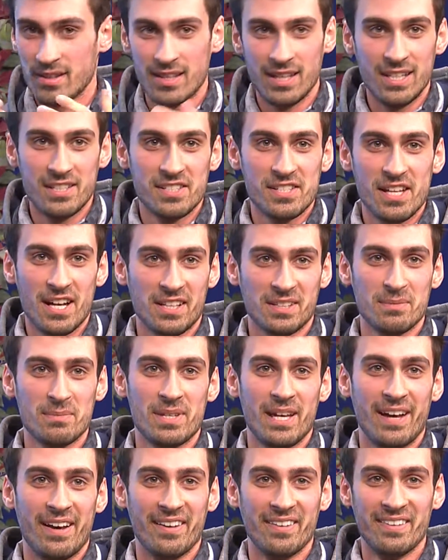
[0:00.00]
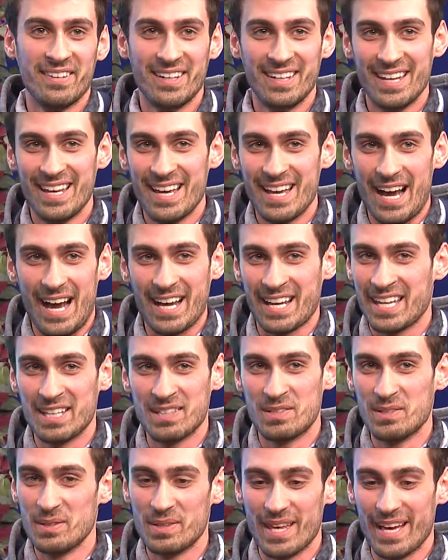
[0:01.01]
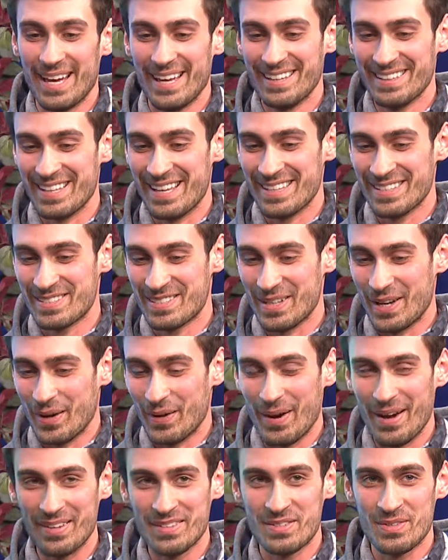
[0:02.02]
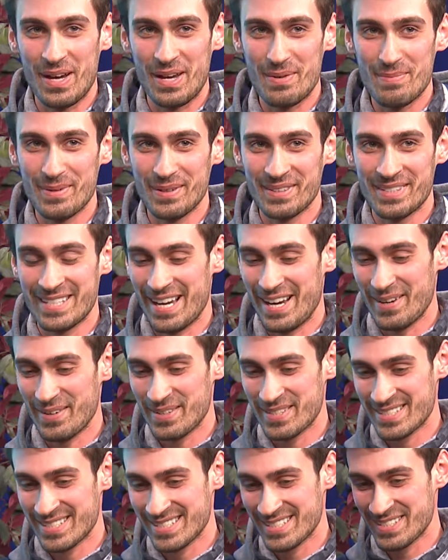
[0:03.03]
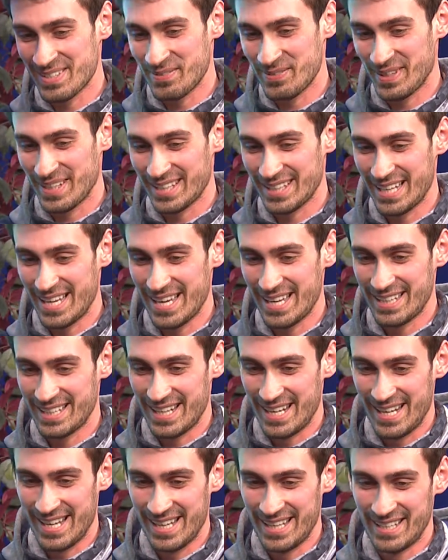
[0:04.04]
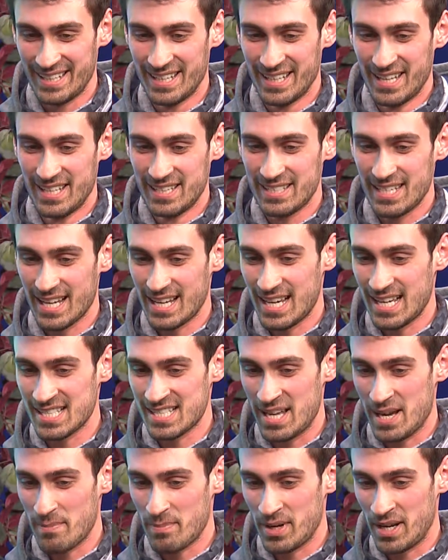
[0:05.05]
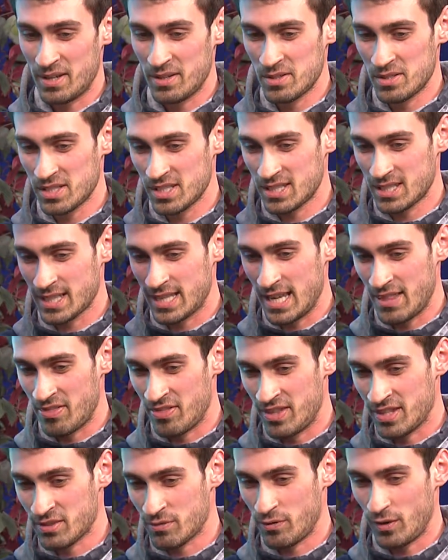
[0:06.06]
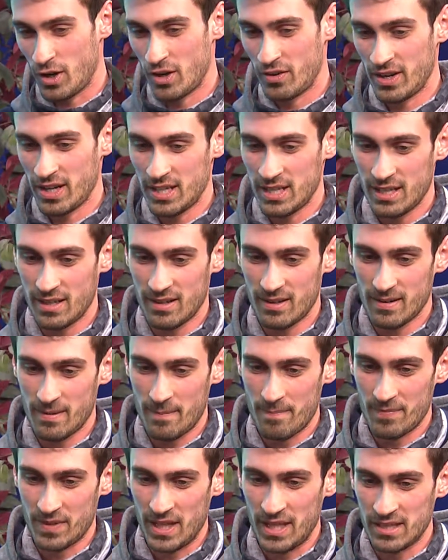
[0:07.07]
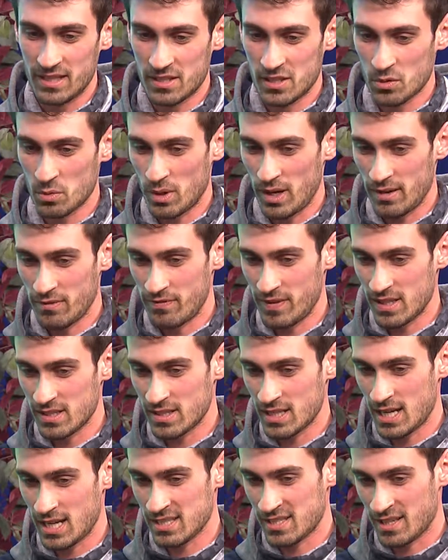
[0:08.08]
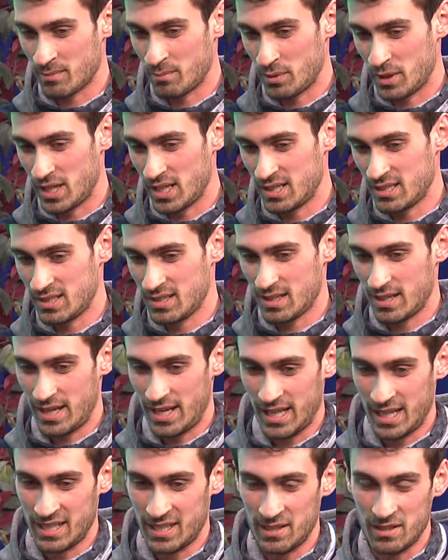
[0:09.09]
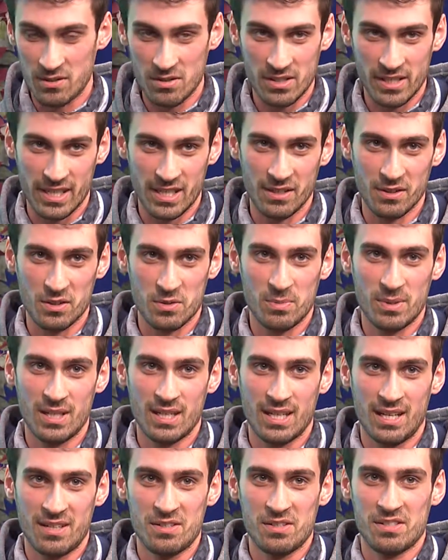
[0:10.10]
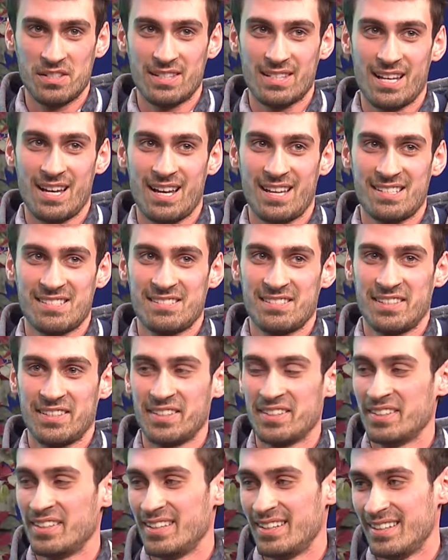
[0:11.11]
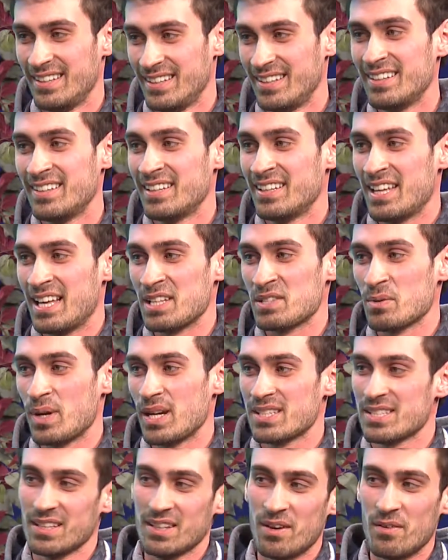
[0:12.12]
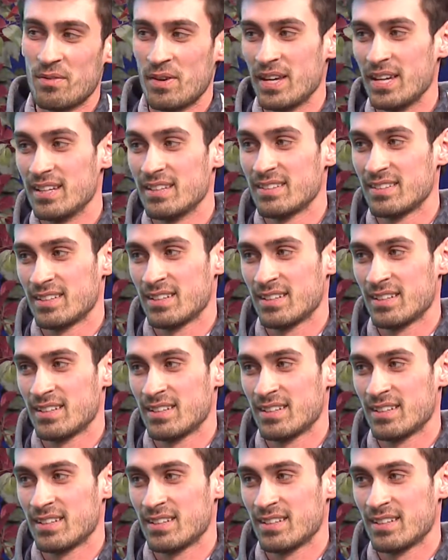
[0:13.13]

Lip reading: He just knocked him down. I can't do that, and so I'll try to build towers and stuff like that and take guys out, but I usually get this far right here, and this is where I face guys like Braden, and he usually kills me, and I usually die, so that's why it's a love-hate.